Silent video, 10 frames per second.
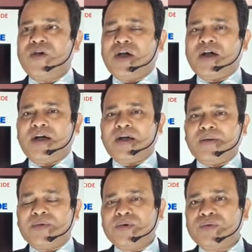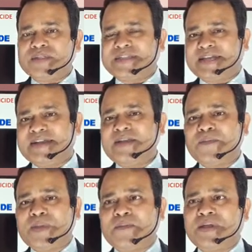uh, you know suddenly
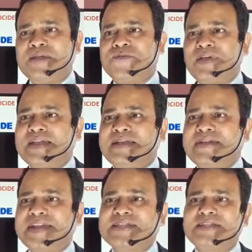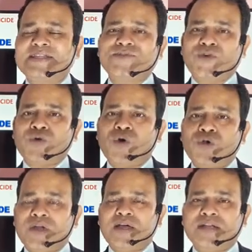people are feeling restless for
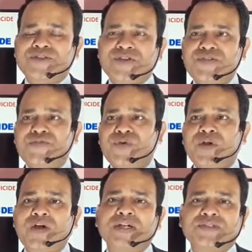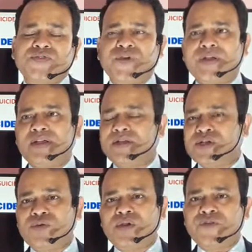whole uh, 24 hours for uh,
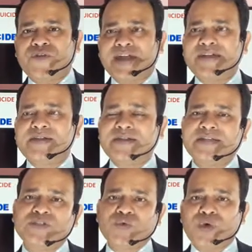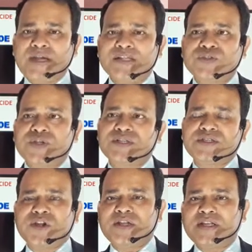you will not find any reason why this so it is
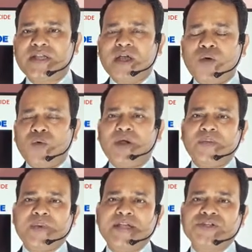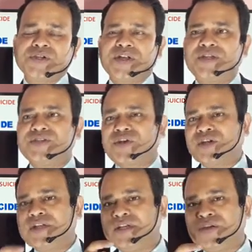not the work pressure it's
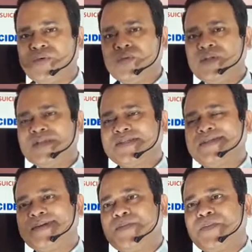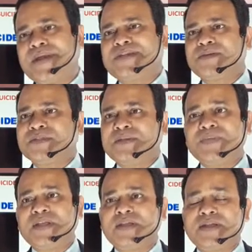not the you know study pressure
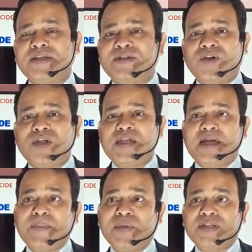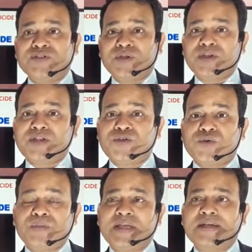something wrongly happening so need to
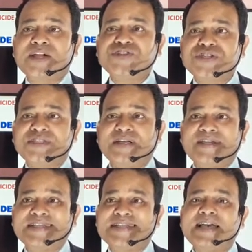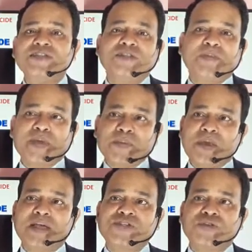be cautious and discuss with the
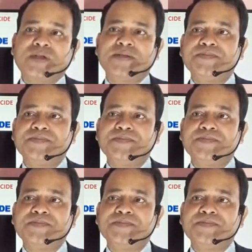people actually